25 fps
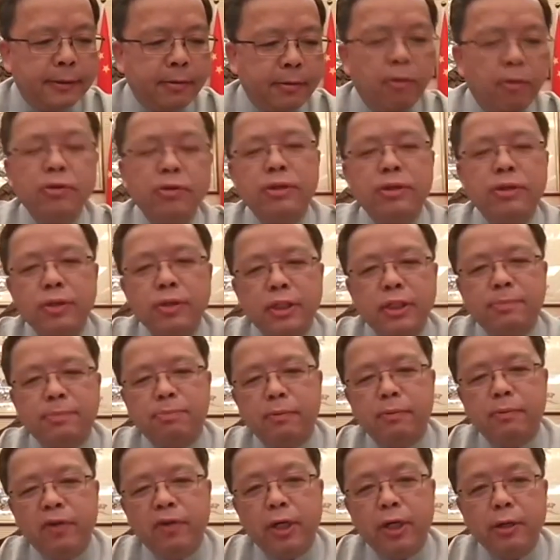also is
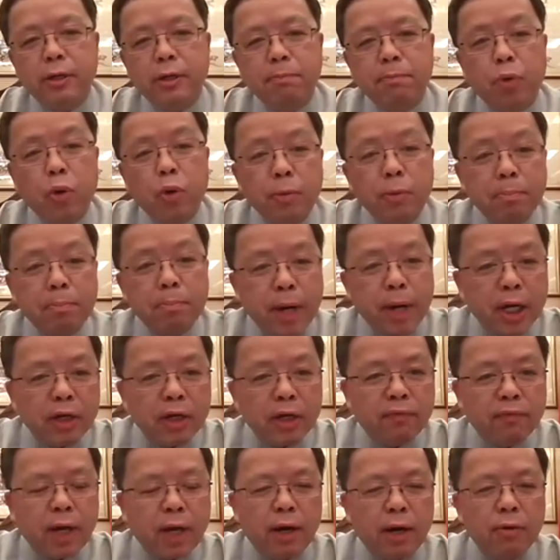a very important
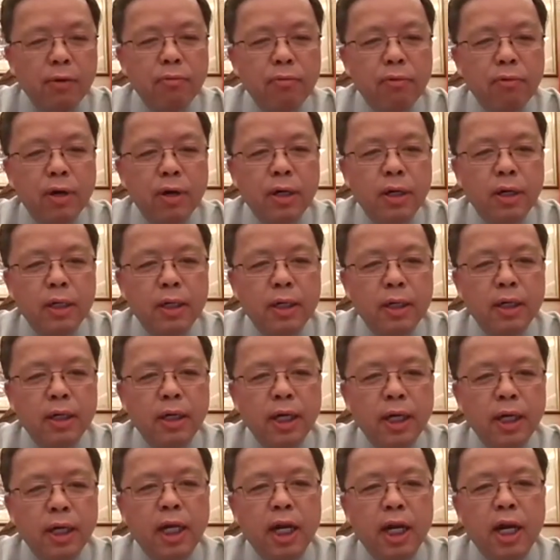part of our
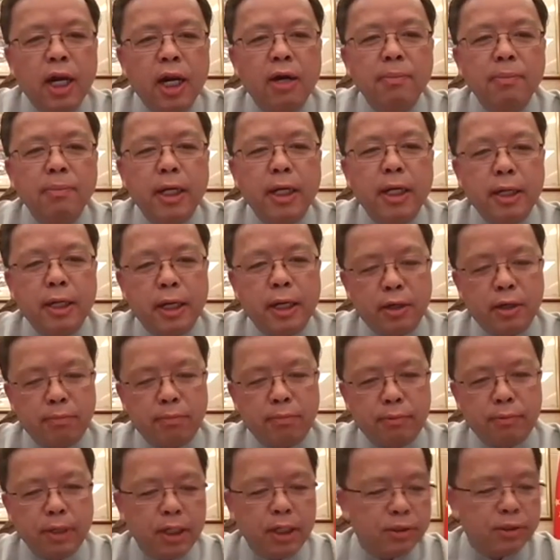economic
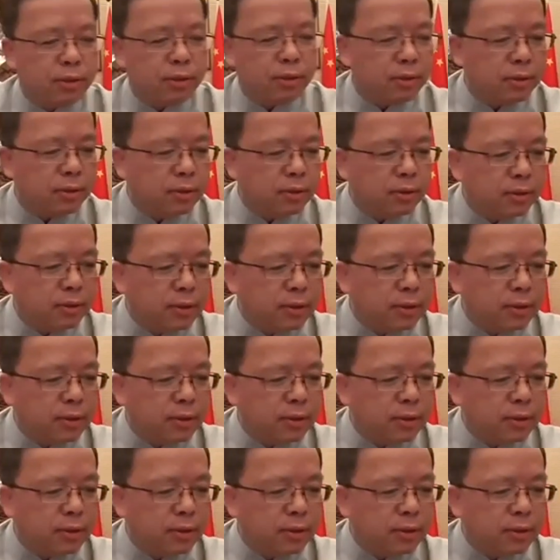cooperation.